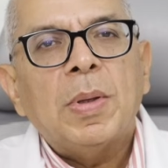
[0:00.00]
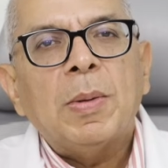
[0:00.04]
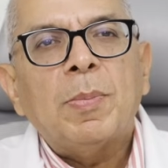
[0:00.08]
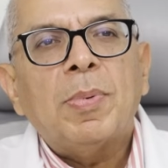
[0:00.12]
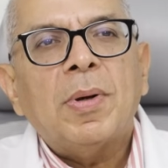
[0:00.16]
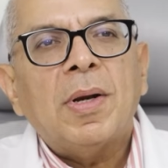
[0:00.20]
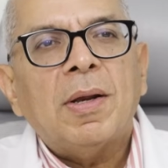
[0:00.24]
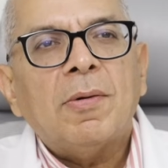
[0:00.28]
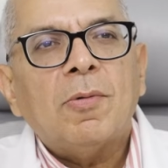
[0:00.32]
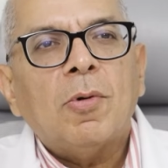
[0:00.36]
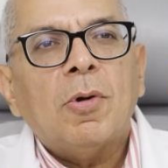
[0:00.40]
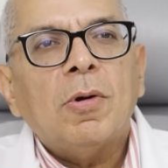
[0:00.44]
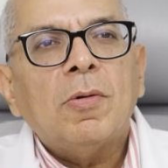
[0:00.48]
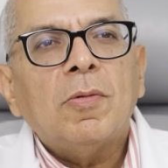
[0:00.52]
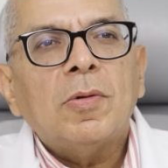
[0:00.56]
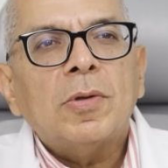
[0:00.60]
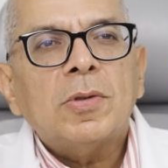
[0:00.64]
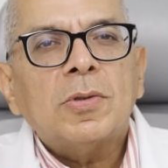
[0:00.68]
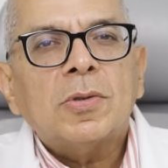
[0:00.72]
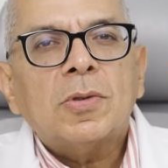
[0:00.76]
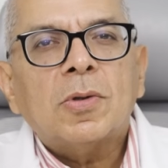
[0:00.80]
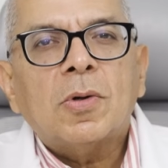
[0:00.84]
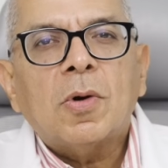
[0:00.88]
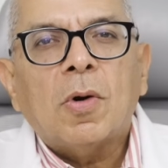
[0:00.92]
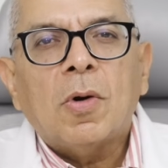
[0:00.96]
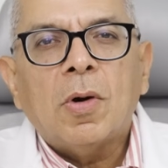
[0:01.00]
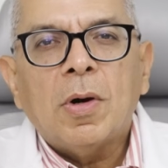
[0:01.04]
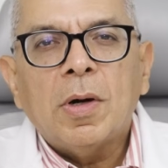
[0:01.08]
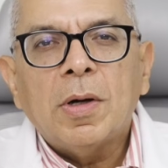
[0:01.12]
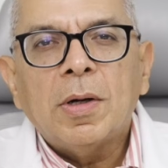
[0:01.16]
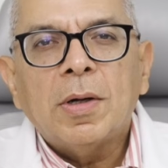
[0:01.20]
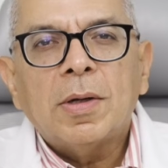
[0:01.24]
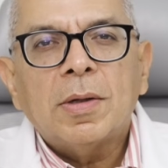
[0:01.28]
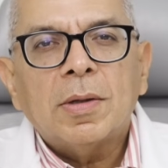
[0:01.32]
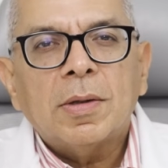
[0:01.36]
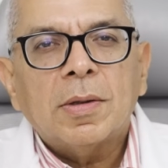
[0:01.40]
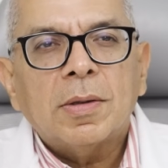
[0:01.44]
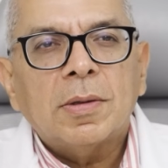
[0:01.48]
People have always
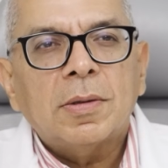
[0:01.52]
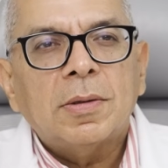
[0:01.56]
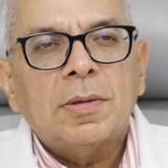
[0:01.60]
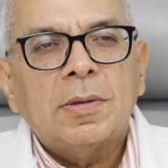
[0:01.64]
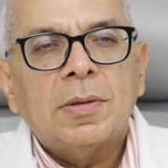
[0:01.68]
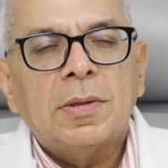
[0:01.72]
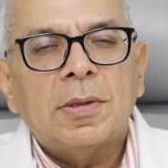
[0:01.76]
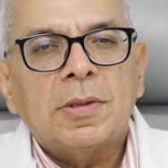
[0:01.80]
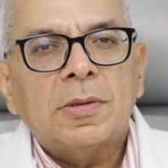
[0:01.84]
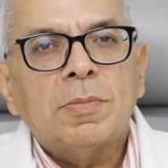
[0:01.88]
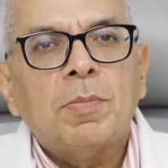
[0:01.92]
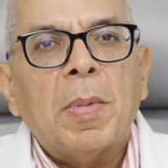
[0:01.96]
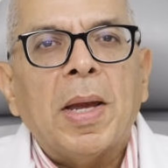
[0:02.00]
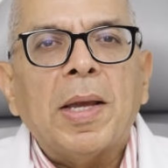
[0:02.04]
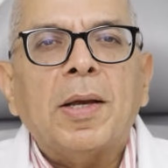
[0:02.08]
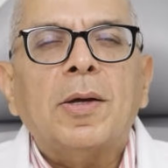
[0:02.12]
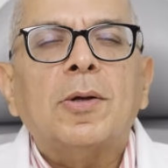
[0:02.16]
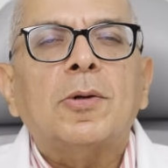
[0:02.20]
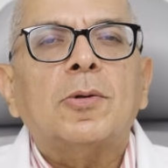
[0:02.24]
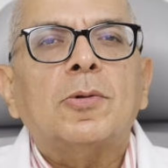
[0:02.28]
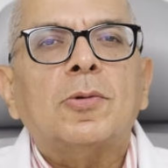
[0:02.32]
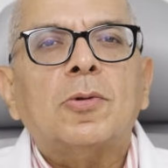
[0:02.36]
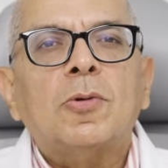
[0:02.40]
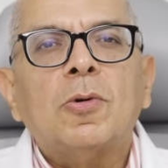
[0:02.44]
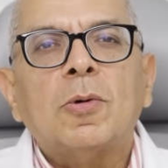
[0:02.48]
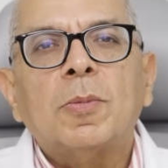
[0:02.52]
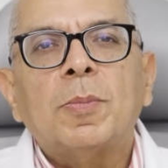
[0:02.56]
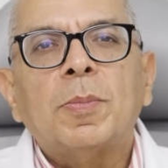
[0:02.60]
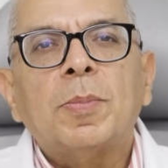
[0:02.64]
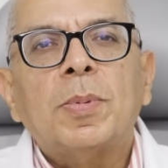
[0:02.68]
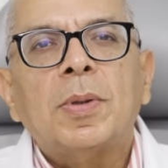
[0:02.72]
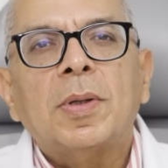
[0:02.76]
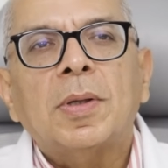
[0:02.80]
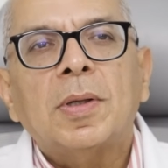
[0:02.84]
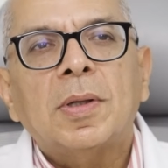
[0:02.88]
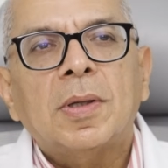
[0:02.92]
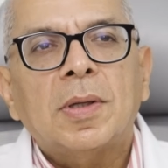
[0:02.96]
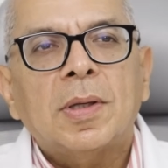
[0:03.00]
called this microscope
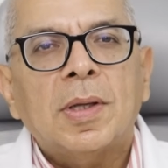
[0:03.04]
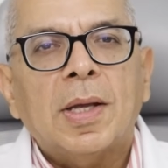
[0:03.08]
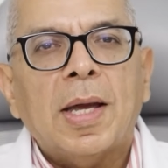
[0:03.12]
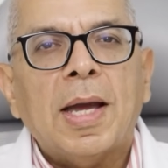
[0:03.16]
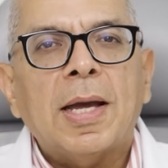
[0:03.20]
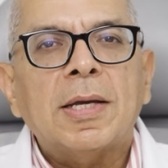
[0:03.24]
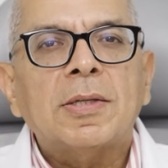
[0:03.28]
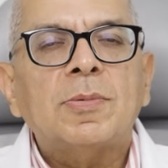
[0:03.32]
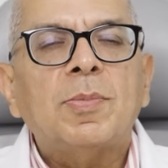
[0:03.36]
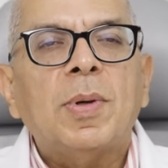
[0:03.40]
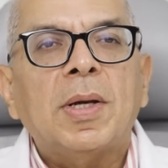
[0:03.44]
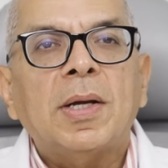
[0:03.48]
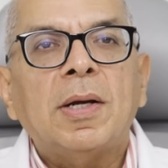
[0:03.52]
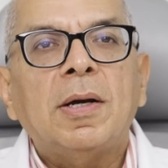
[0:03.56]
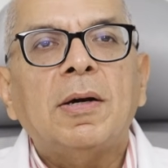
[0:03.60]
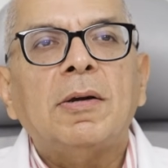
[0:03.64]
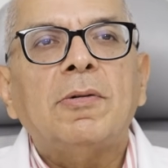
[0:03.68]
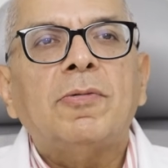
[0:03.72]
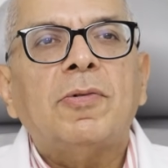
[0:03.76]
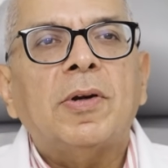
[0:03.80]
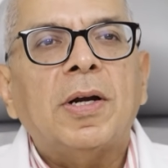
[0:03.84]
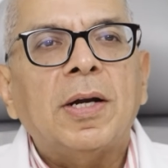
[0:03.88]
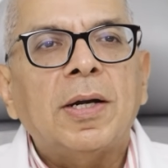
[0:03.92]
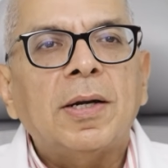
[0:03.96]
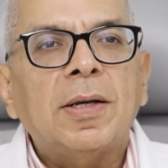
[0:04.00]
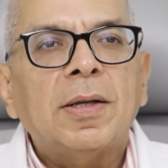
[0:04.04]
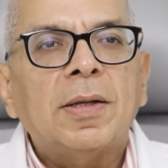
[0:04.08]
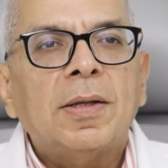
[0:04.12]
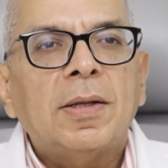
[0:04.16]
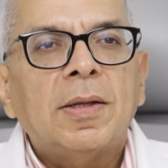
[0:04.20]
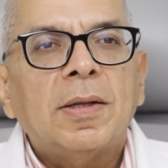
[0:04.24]
as my girlfriend